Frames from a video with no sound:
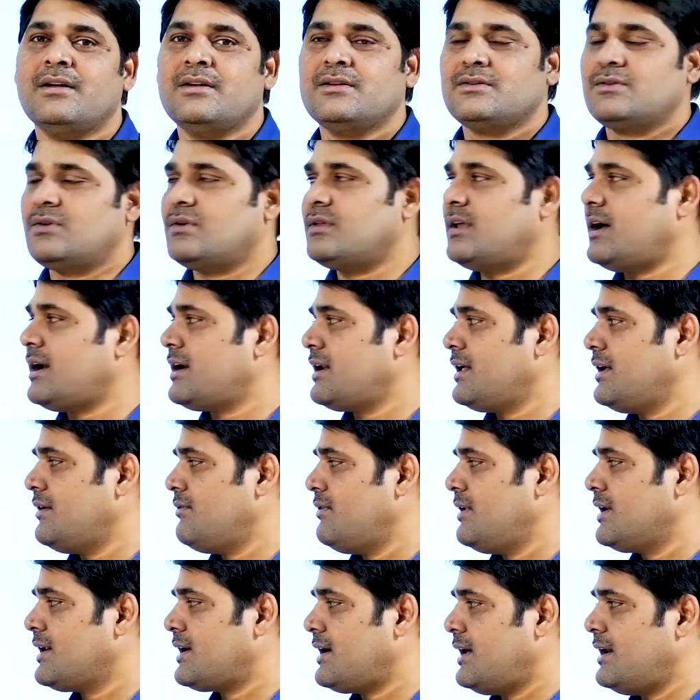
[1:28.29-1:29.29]
so that he
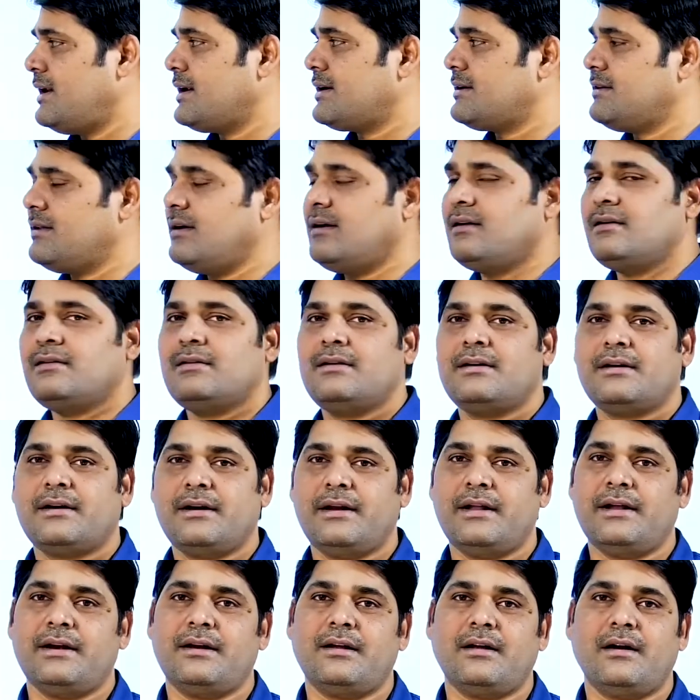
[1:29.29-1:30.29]
will collect the
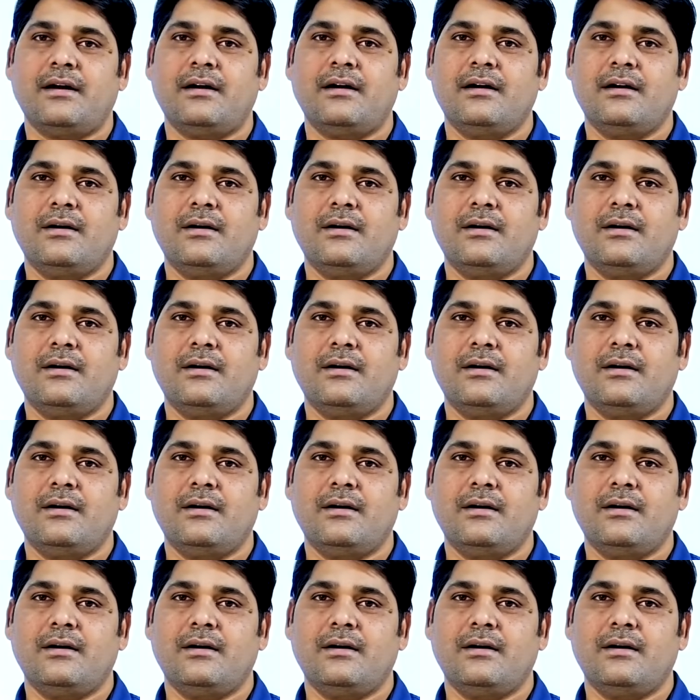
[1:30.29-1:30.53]
data.